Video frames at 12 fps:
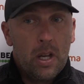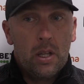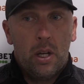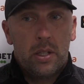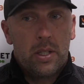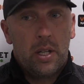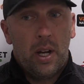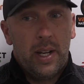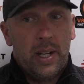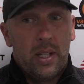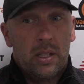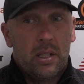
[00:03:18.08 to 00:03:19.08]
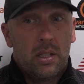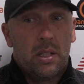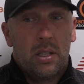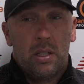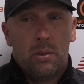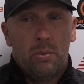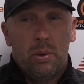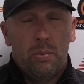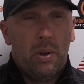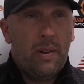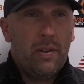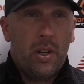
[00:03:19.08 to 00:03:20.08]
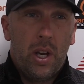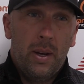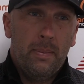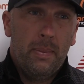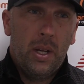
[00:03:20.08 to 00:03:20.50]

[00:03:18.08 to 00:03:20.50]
No, Tutty's, we'll have a look at him.